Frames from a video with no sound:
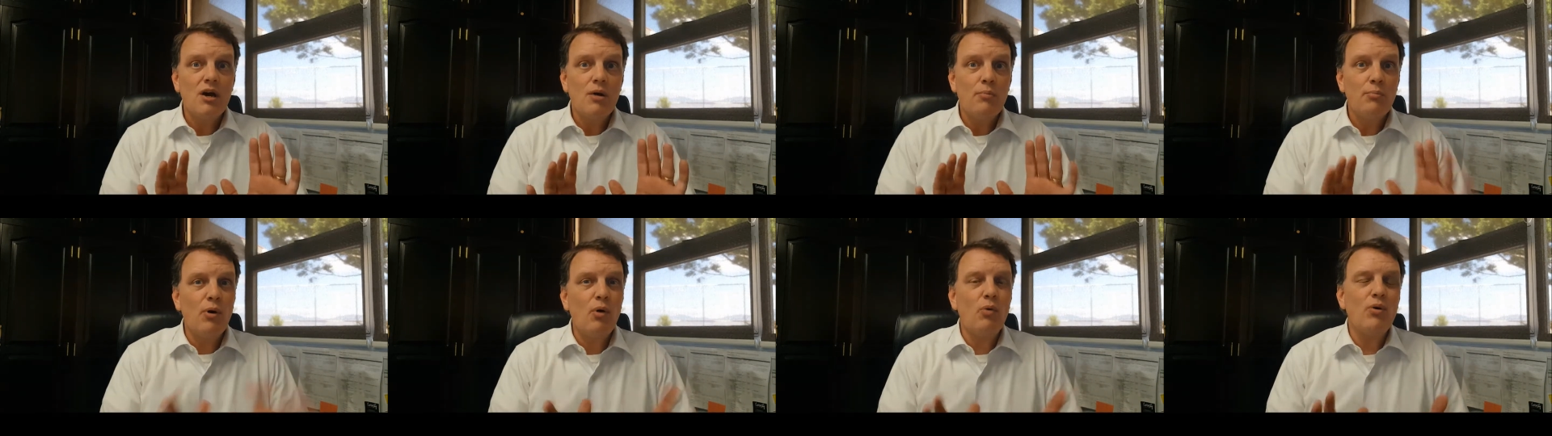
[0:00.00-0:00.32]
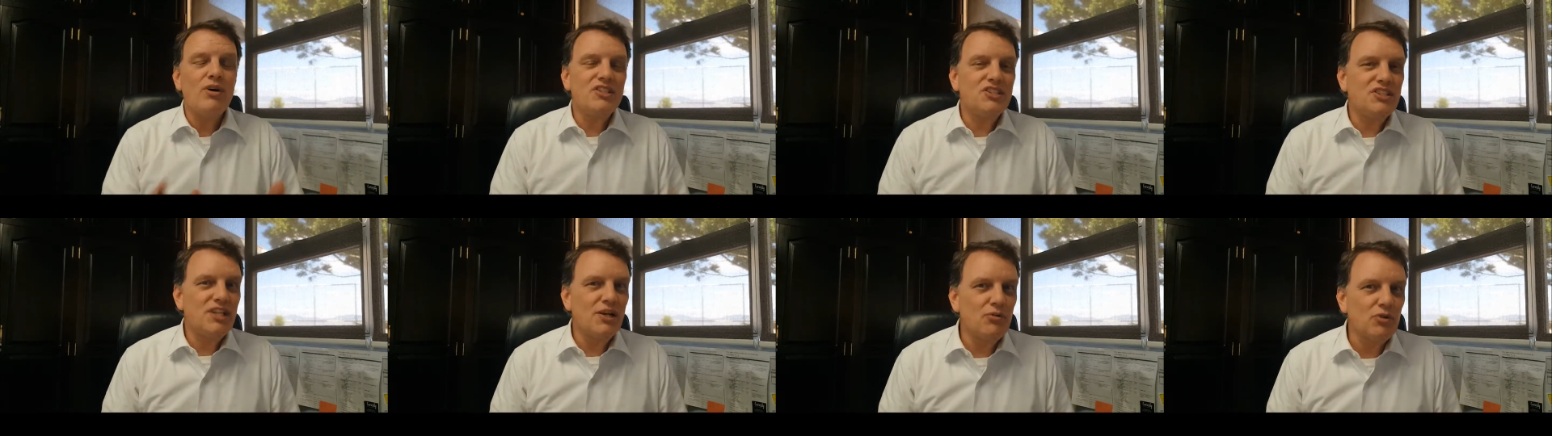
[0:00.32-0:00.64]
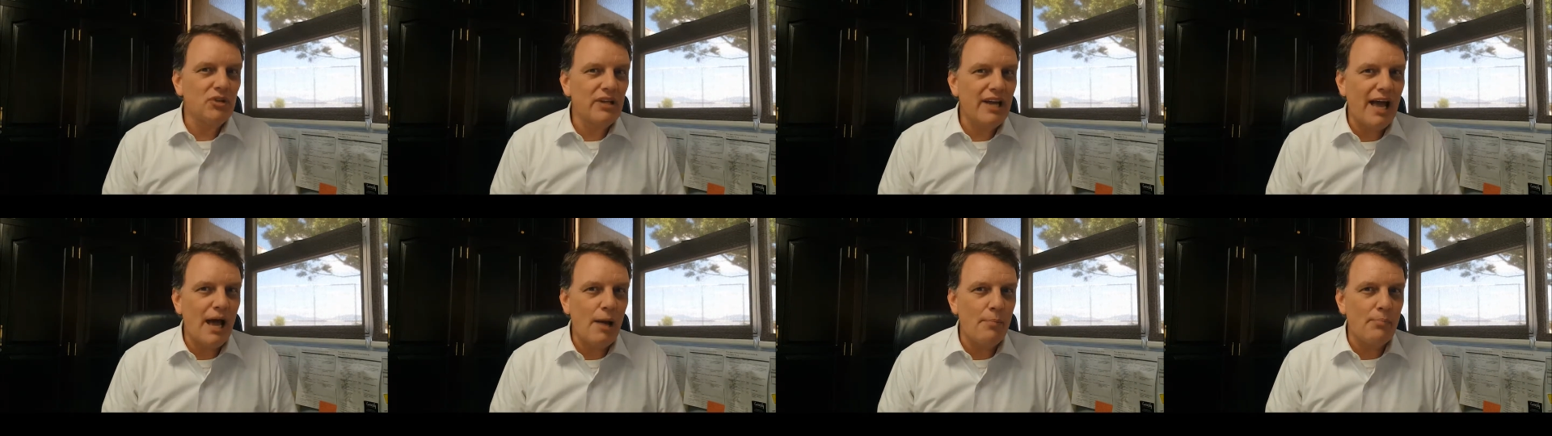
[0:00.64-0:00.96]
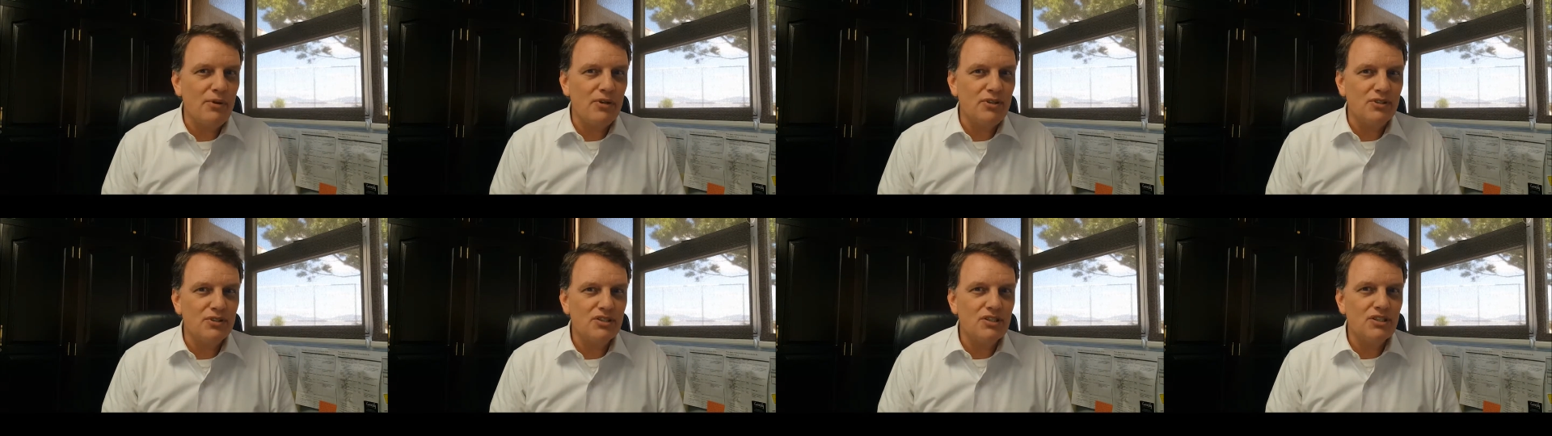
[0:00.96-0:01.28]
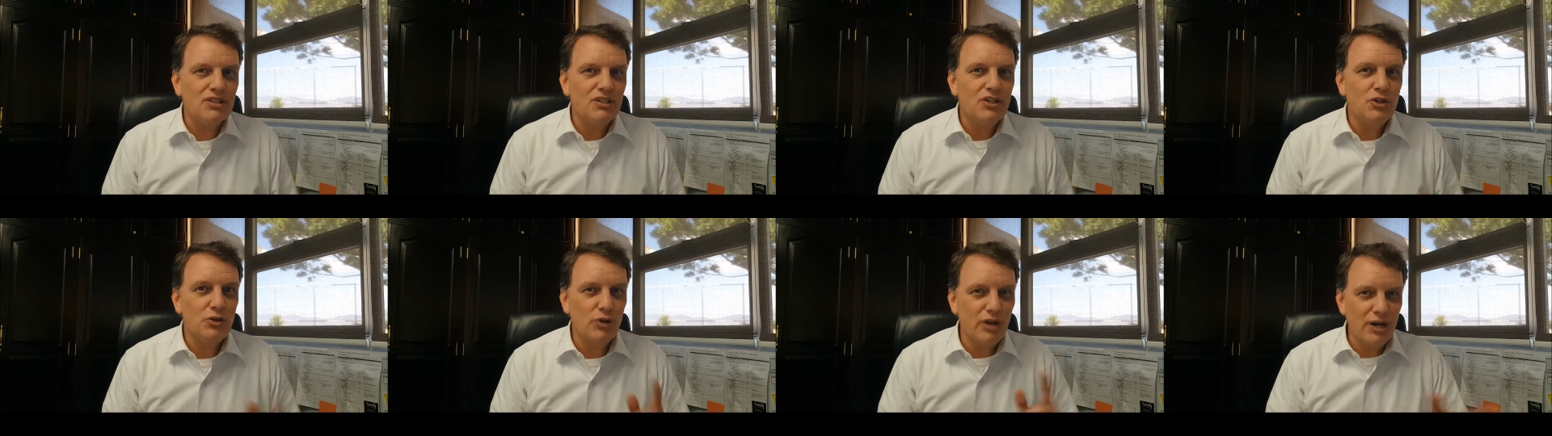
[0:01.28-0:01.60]
But what generally happens?
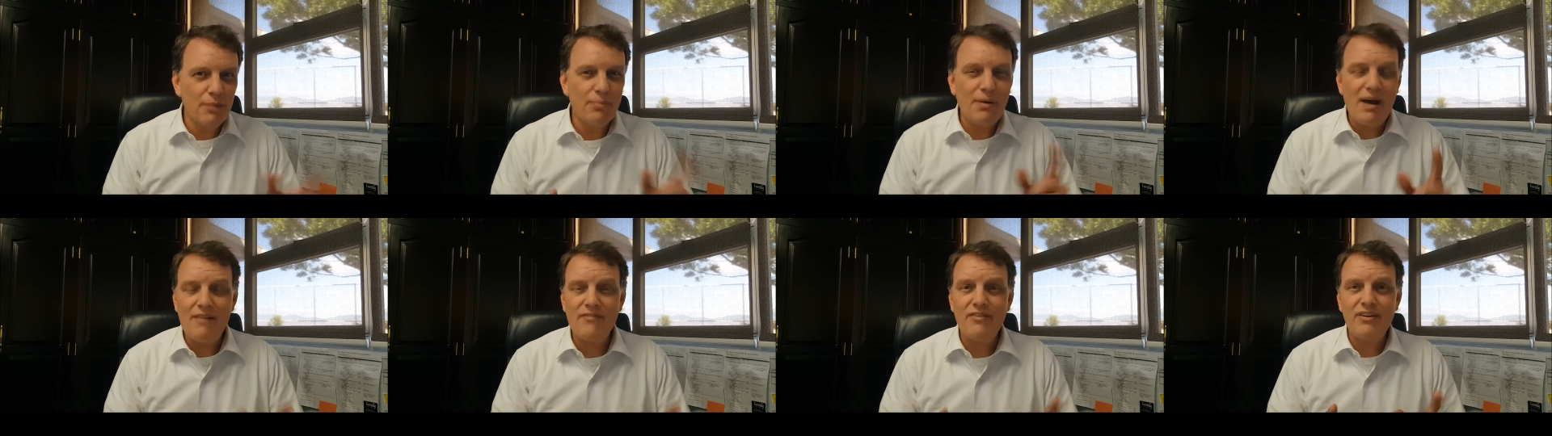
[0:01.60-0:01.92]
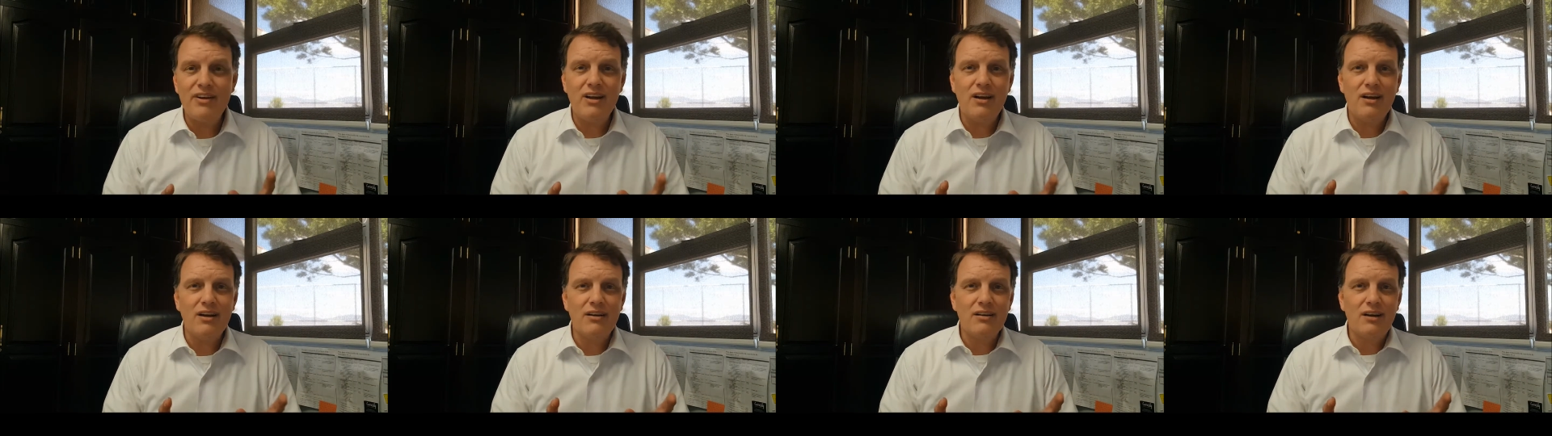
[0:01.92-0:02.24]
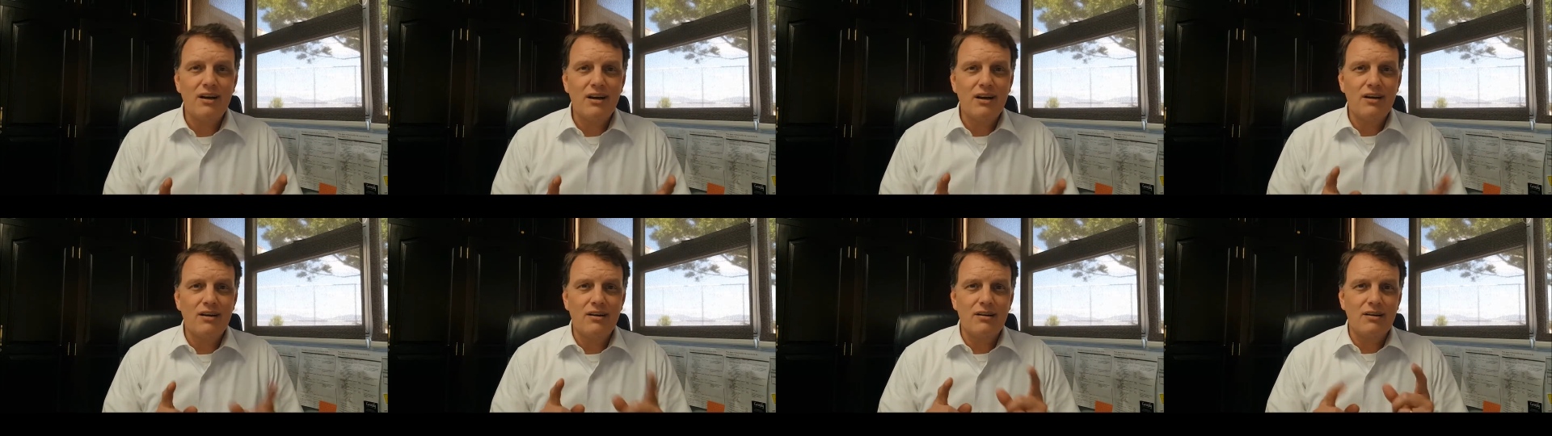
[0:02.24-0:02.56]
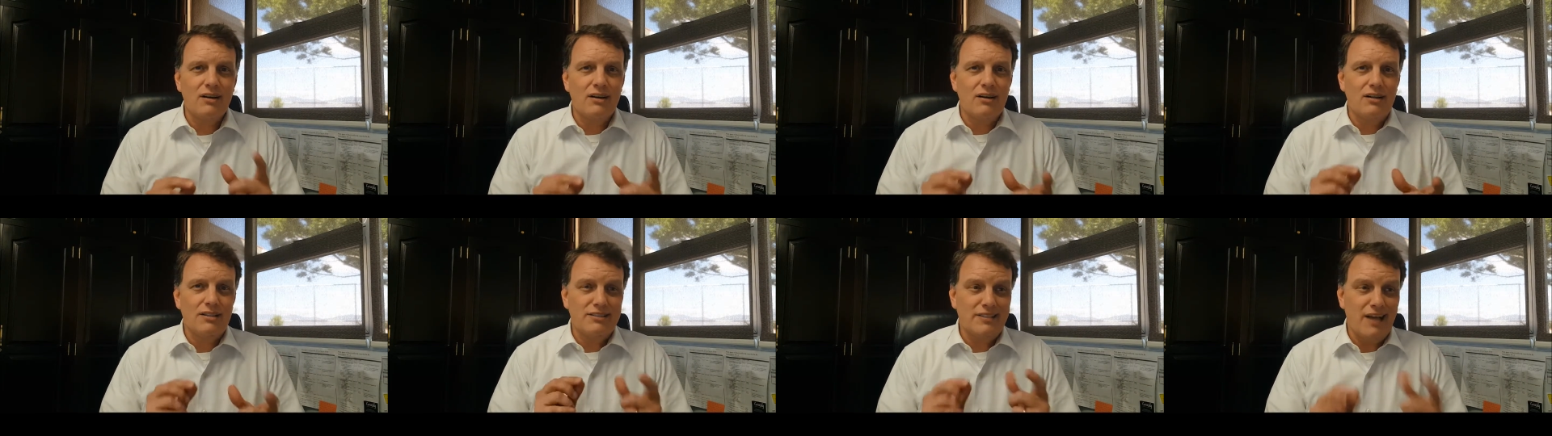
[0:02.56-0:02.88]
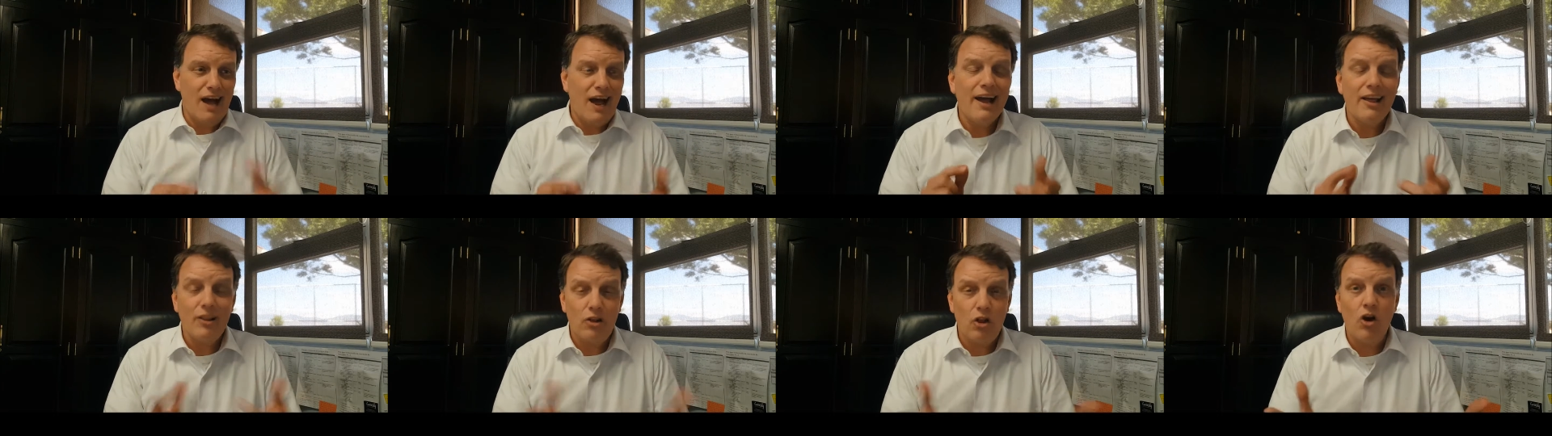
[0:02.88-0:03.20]
You end up having a
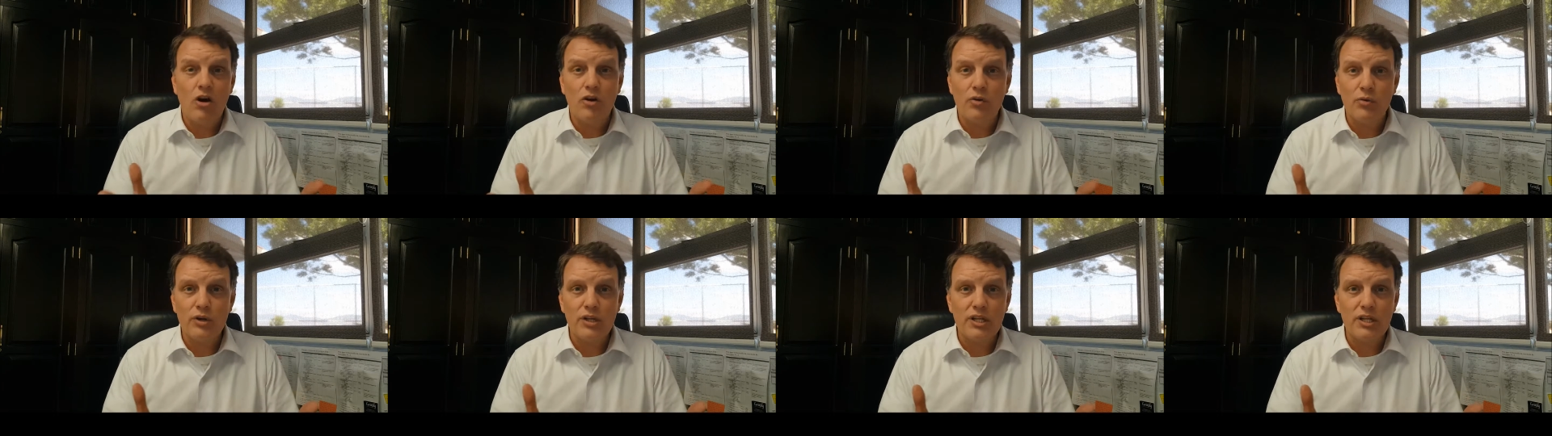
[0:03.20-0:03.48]
dialogue,